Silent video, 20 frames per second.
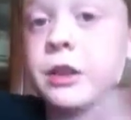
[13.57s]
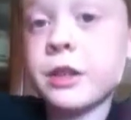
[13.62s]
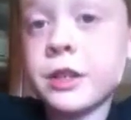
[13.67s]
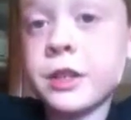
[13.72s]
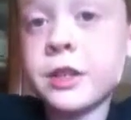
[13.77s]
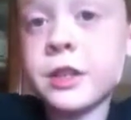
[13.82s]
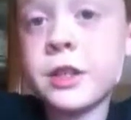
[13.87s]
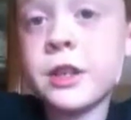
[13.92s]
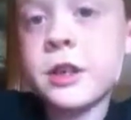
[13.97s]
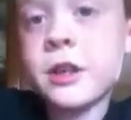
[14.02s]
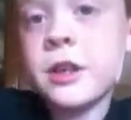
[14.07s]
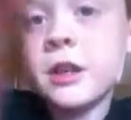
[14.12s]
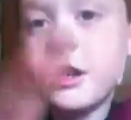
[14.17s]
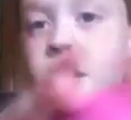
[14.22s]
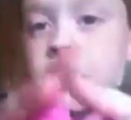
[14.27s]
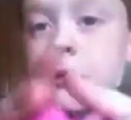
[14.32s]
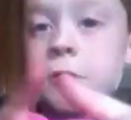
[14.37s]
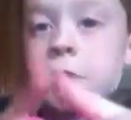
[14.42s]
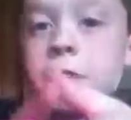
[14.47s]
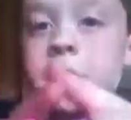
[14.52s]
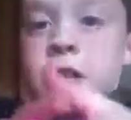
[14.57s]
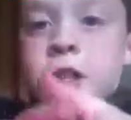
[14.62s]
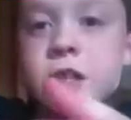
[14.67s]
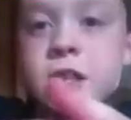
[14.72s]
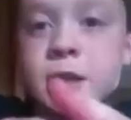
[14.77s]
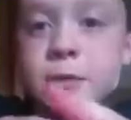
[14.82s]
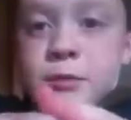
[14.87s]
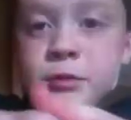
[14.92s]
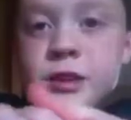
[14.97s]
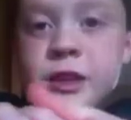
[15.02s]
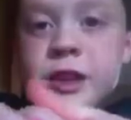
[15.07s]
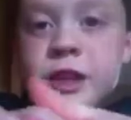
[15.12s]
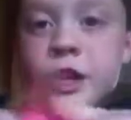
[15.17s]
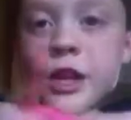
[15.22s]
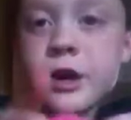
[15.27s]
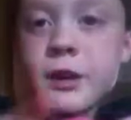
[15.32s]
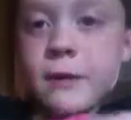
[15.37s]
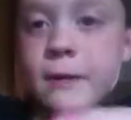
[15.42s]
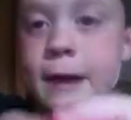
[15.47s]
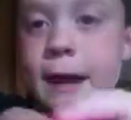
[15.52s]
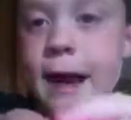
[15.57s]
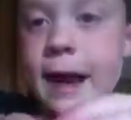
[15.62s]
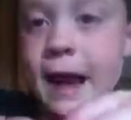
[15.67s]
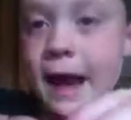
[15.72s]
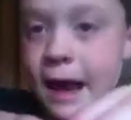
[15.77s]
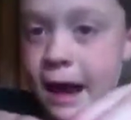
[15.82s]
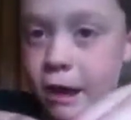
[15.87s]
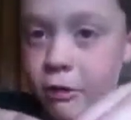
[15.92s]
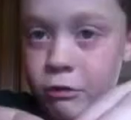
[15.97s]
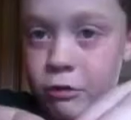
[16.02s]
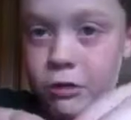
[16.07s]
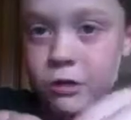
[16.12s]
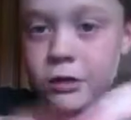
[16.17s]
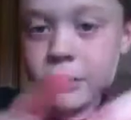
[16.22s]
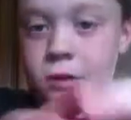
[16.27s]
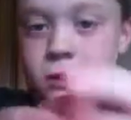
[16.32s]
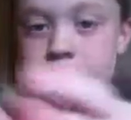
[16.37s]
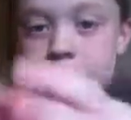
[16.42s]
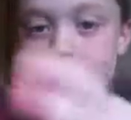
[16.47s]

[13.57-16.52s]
this, which is a Play-Doh owl.